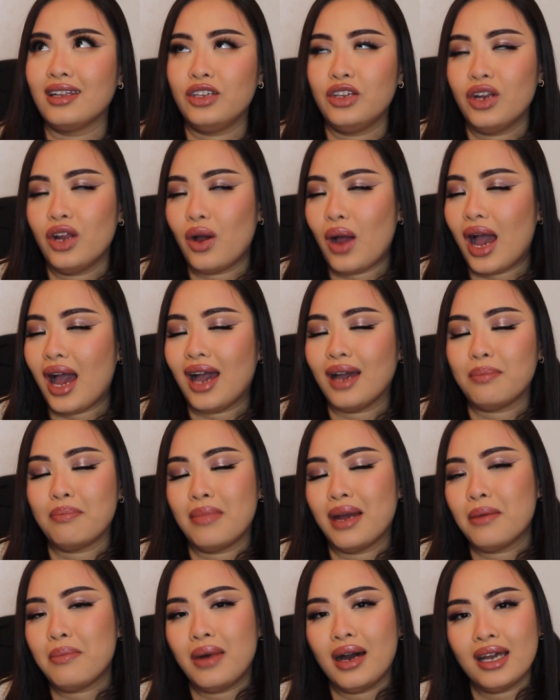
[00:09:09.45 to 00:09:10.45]
you know,
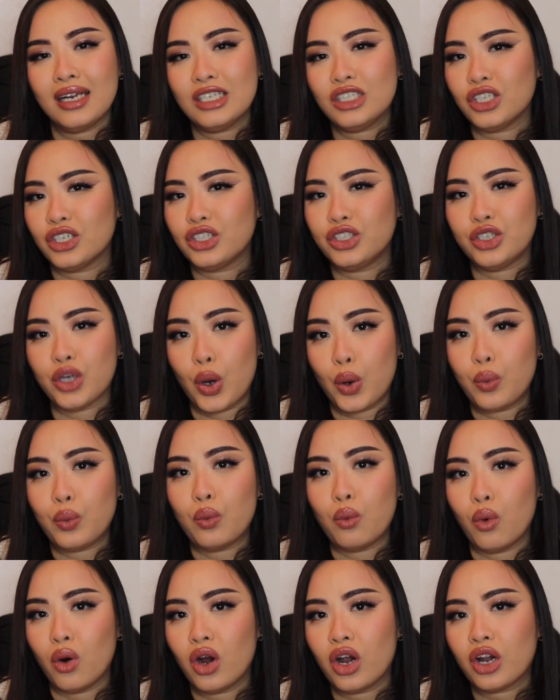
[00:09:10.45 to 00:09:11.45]
my body just
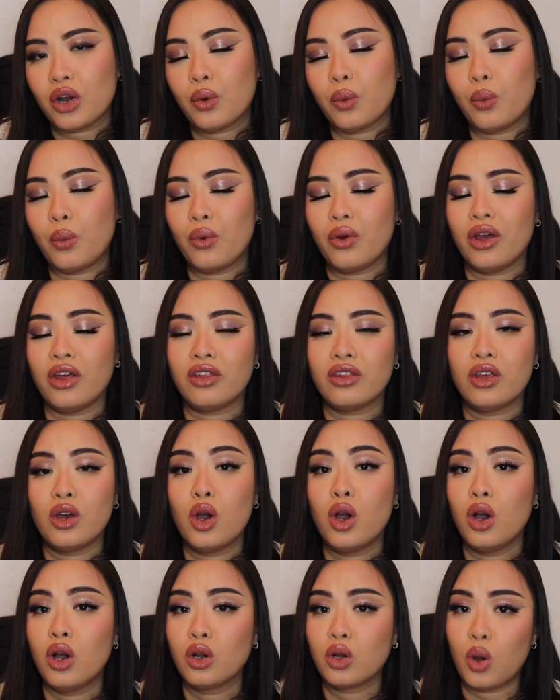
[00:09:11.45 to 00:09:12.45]
don't work with
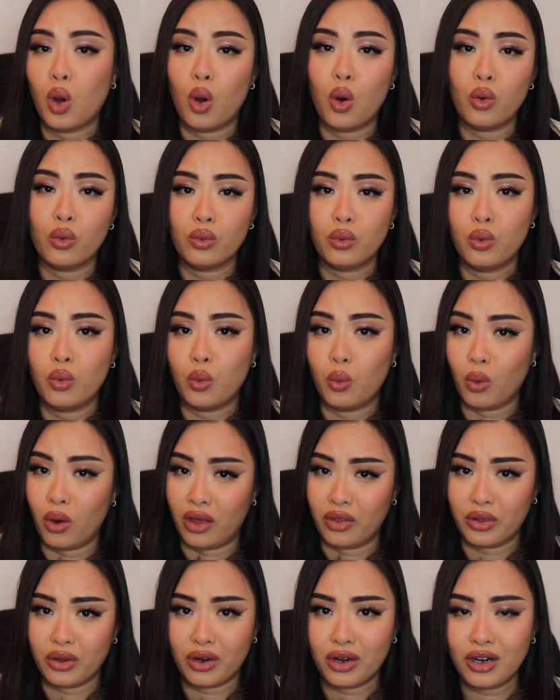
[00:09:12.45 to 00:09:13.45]
cold
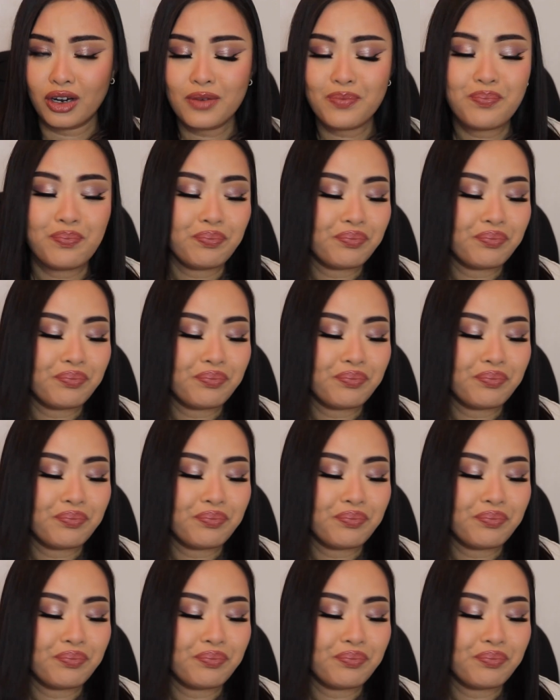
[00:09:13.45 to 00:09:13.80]
weather.